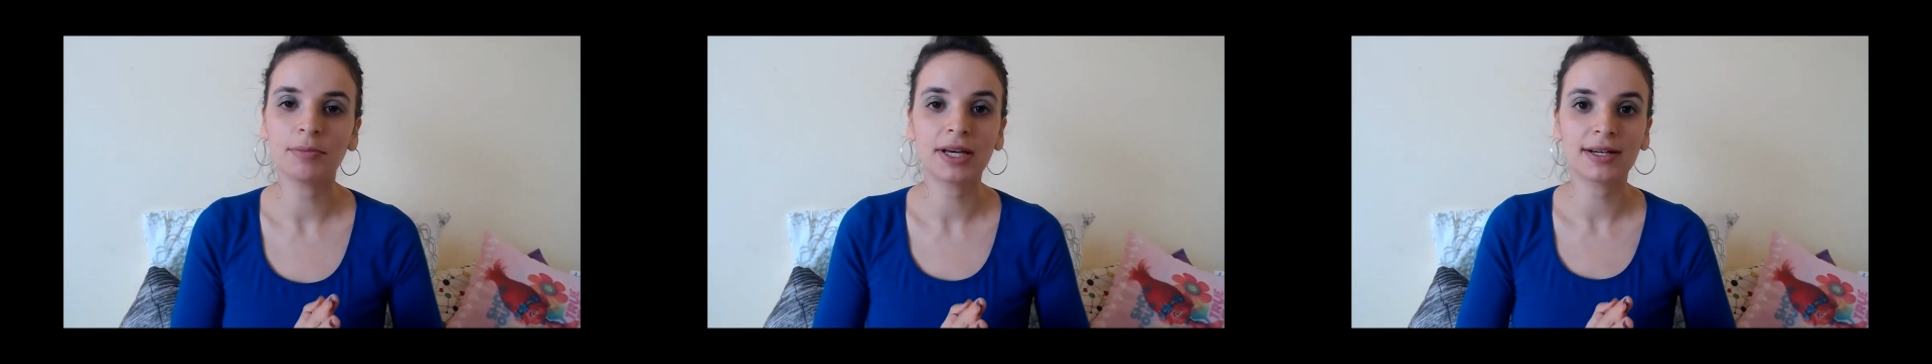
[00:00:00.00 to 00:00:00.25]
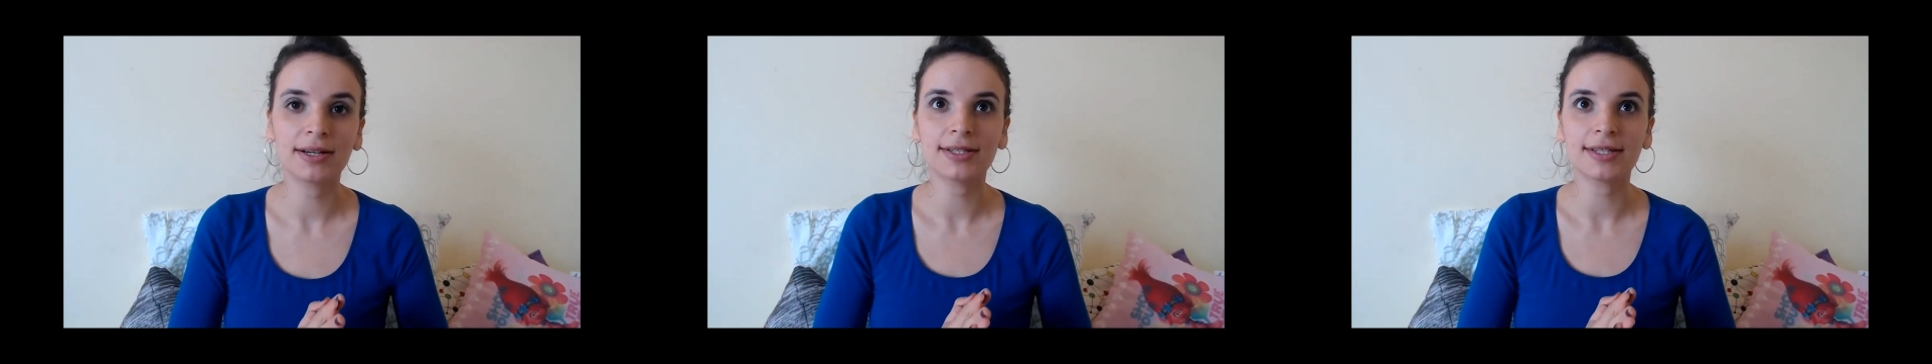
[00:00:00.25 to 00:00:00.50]

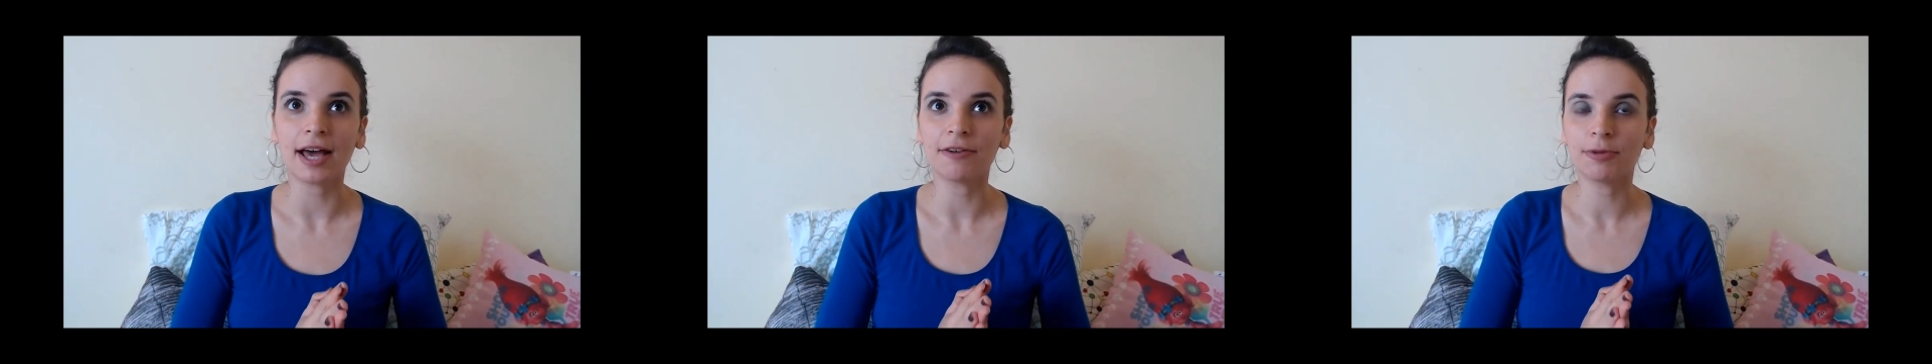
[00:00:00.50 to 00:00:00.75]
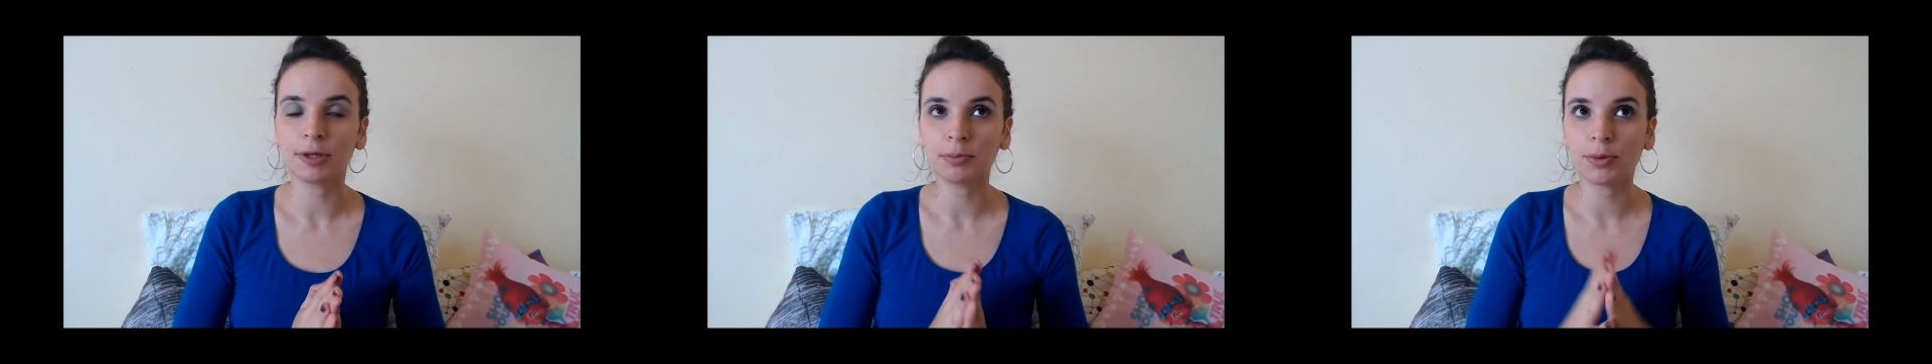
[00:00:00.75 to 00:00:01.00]
Because
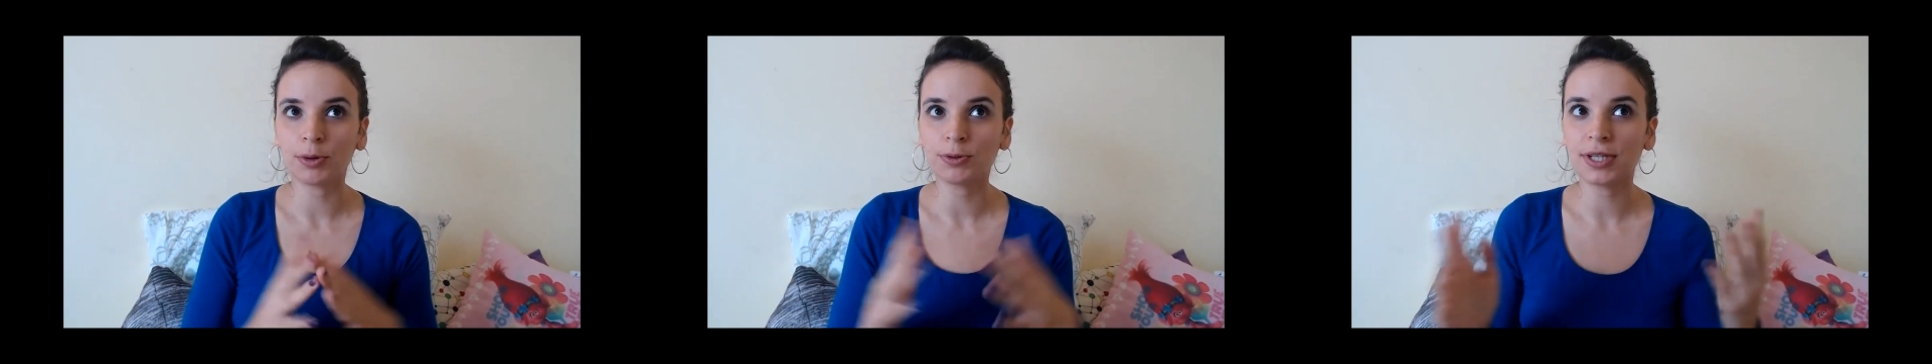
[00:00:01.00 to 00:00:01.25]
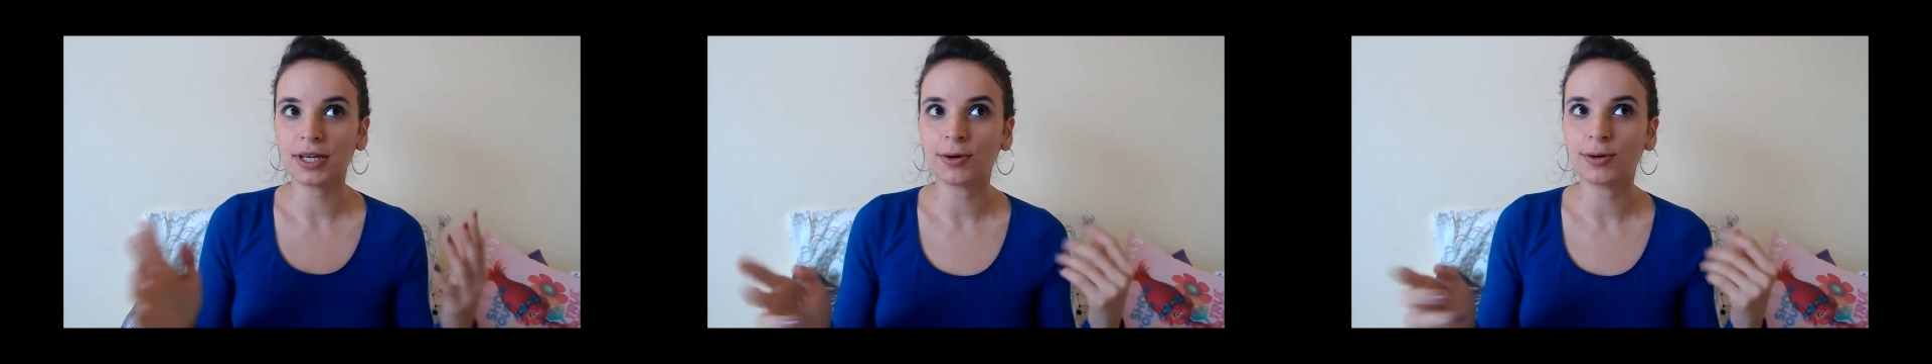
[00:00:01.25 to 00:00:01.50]
I've been
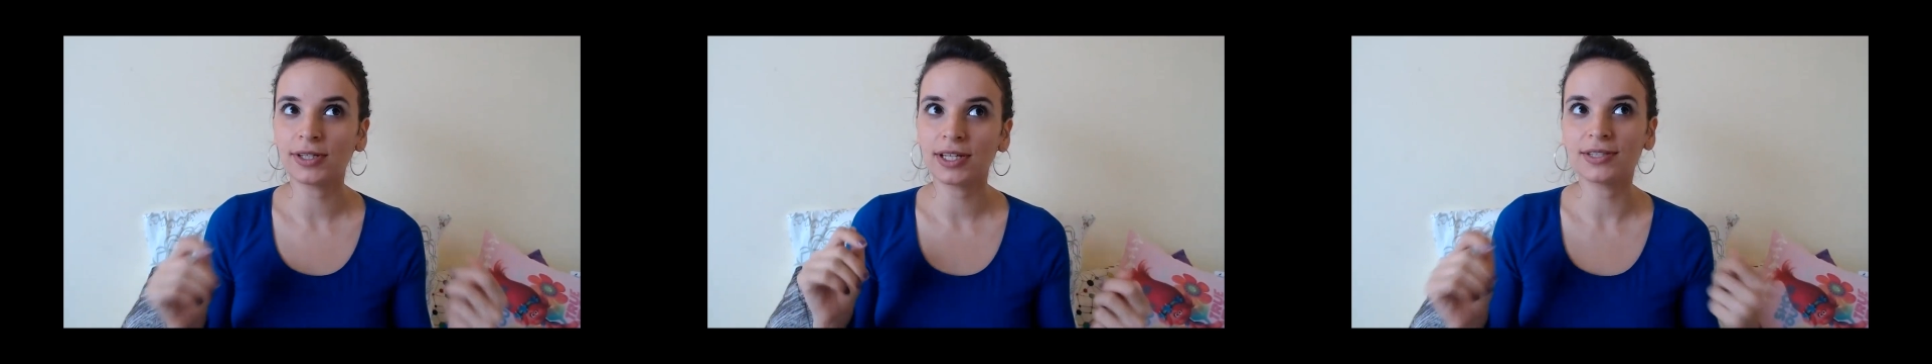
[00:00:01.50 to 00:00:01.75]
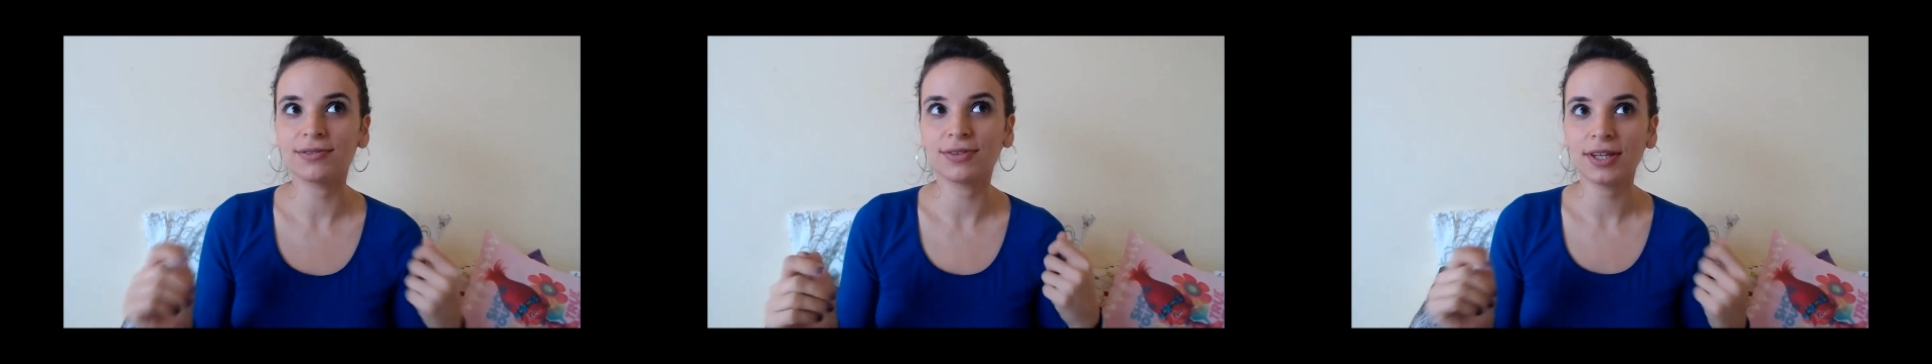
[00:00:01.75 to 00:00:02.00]
posting all
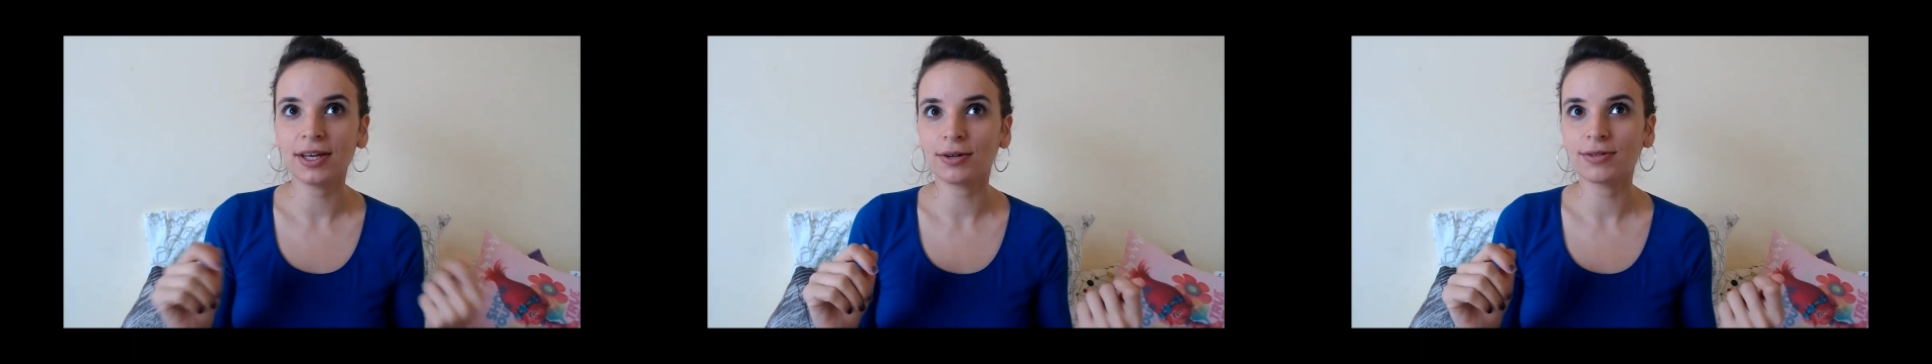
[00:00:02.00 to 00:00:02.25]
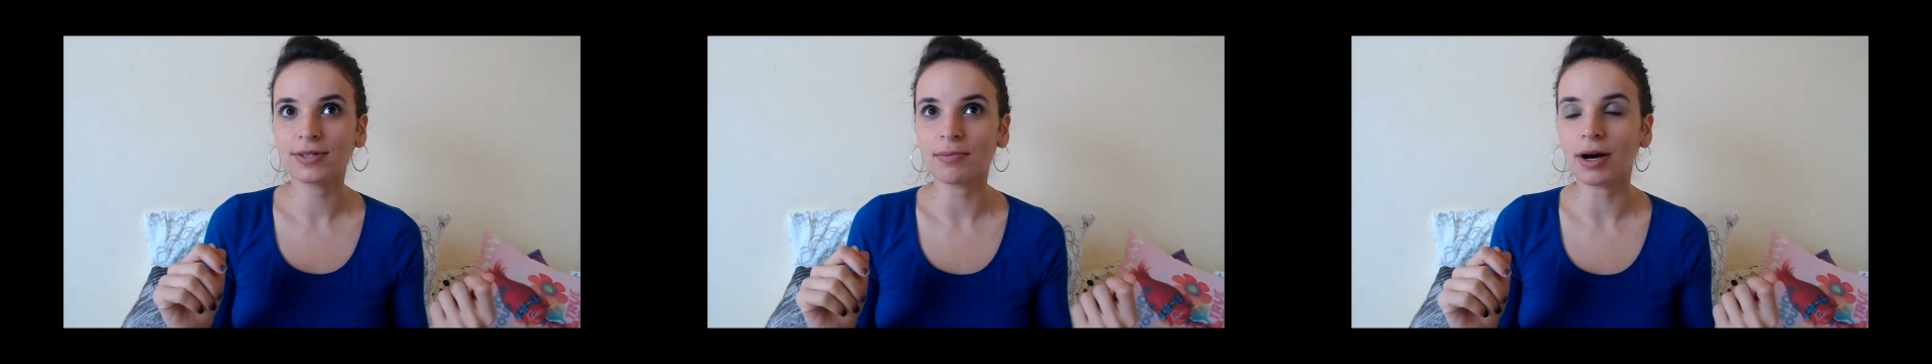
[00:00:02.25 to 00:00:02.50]
these
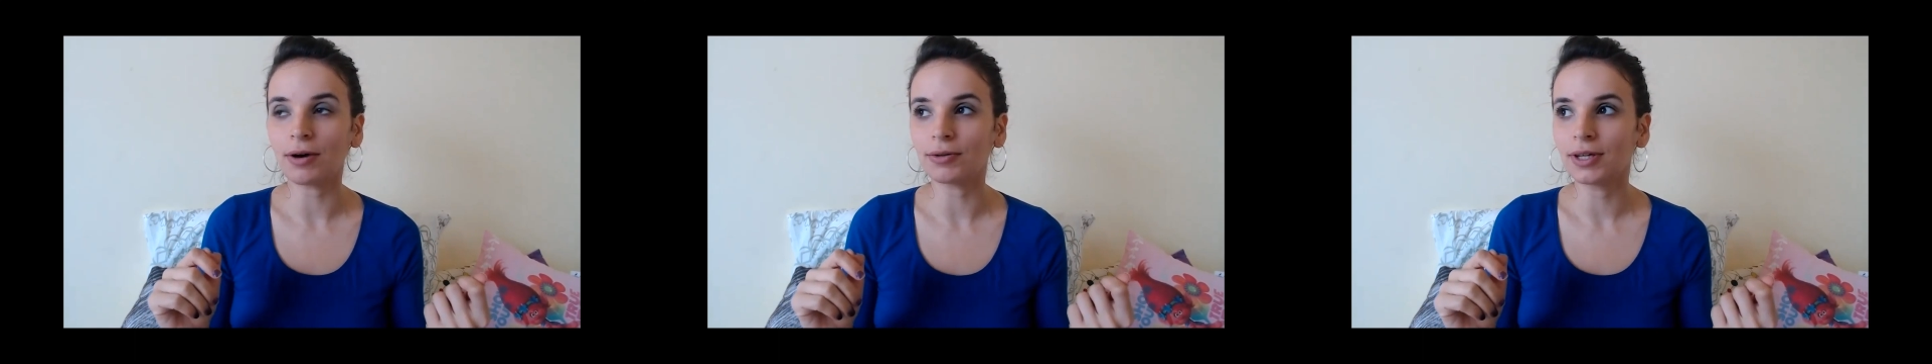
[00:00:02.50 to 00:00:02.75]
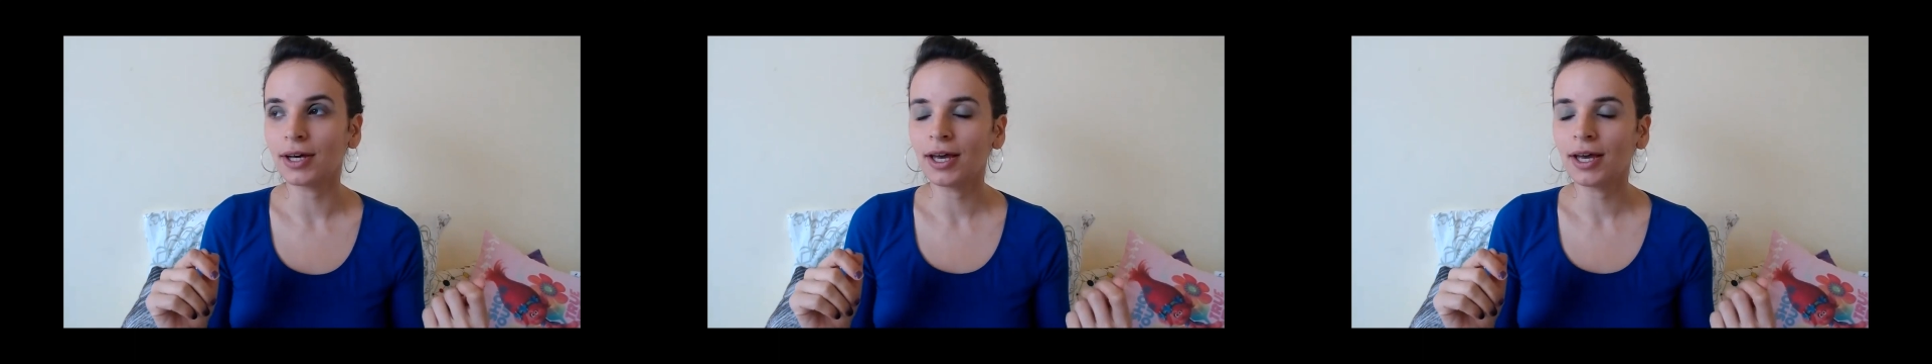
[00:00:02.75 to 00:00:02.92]
videos about